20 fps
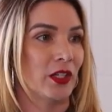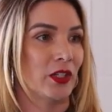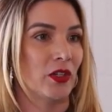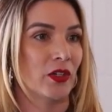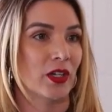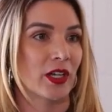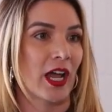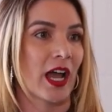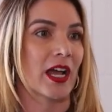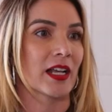
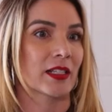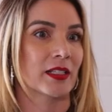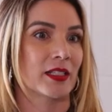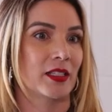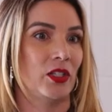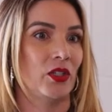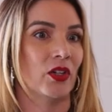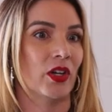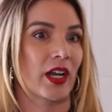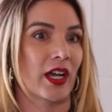You could
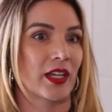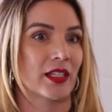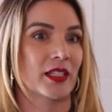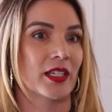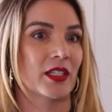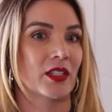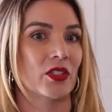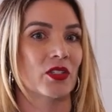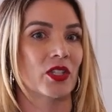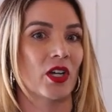ask, you could
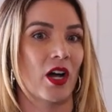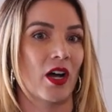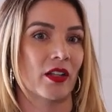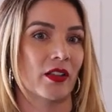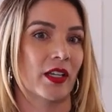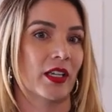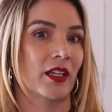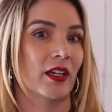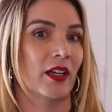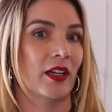ask it to
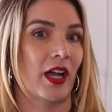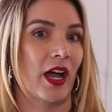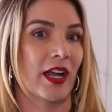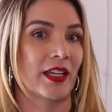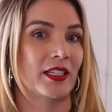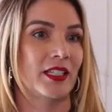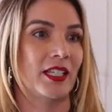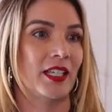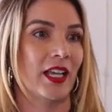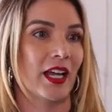talk like an
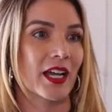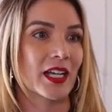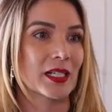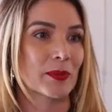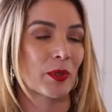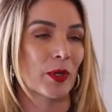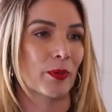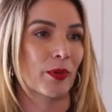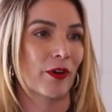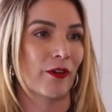IT
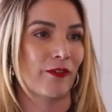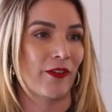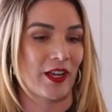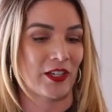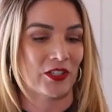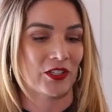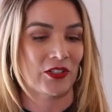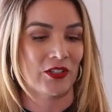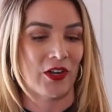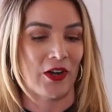expert
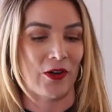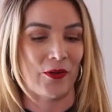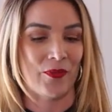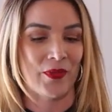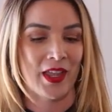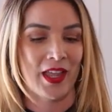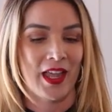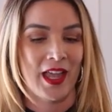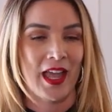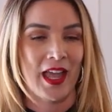professional.